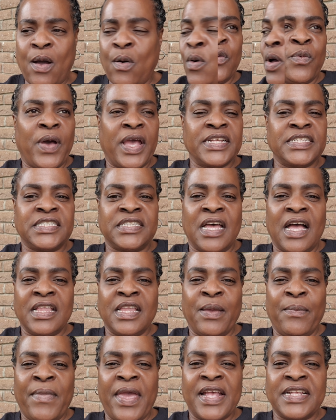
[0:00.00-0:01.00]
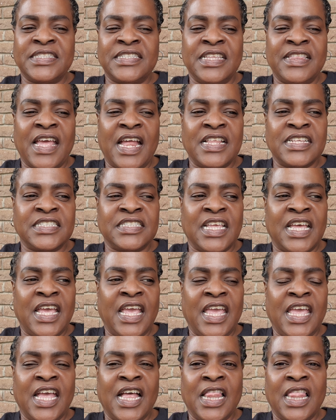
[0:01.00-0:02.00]
anyway sonya massey that is a
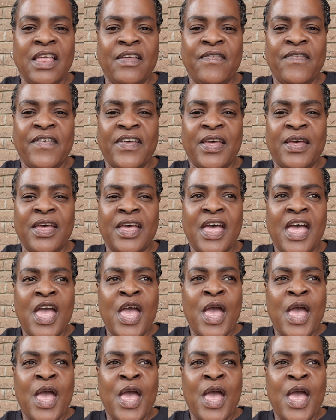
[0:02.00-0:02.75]
hell of a